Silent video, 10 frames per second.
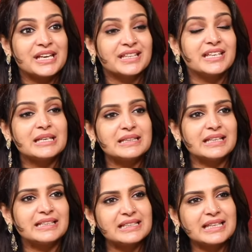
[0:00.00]

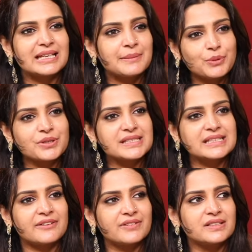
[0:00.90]
That hypocrisy
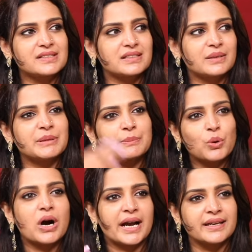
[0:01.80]
level is a bit
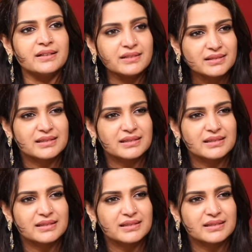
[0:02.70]
more higher